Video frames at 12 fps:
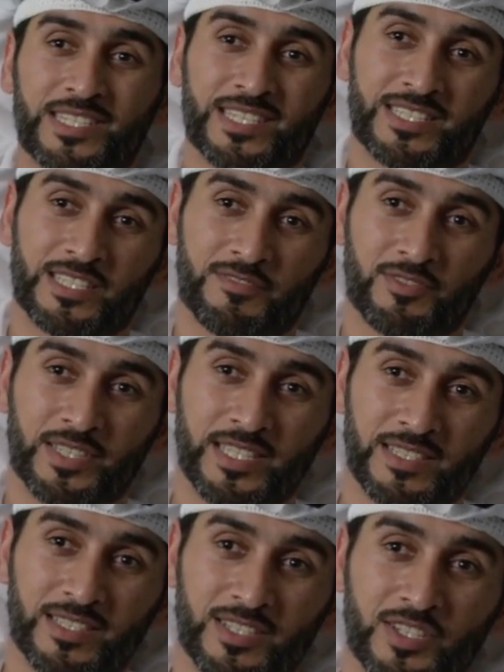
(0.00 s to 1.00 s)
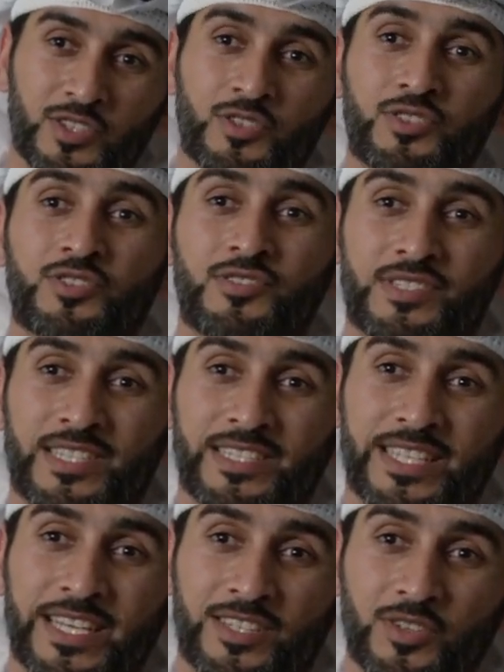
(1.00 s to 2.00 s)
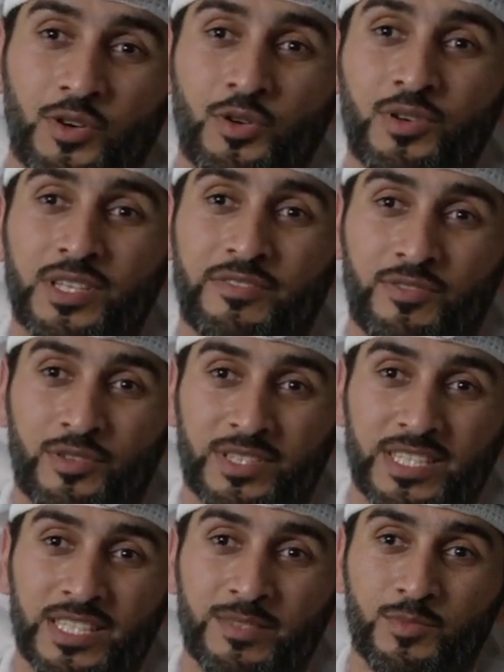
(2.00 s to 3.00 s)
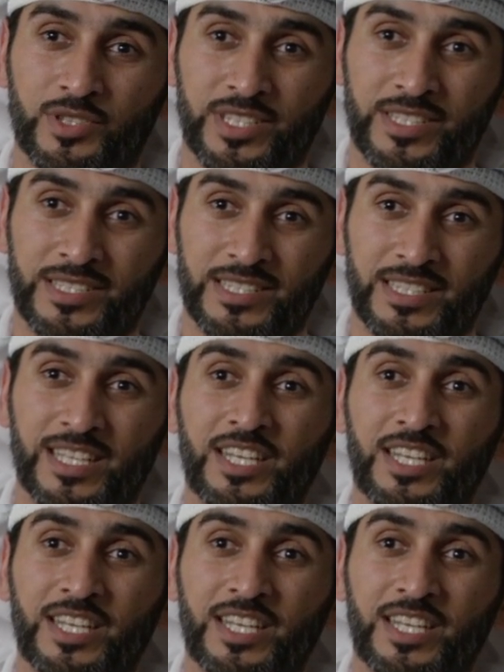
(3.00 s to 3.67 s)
successfully could consolidate all the fourteen models